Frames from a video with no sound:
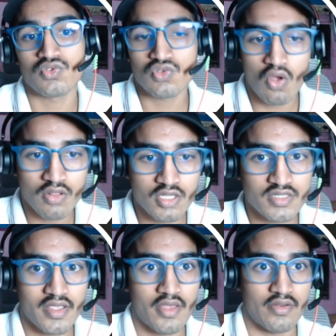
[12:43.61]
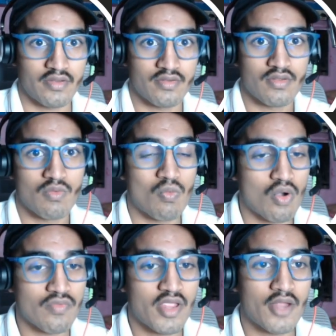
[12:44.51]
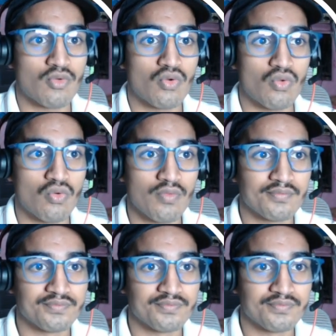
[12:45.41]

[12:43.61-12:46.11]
solve this error, what we have to do,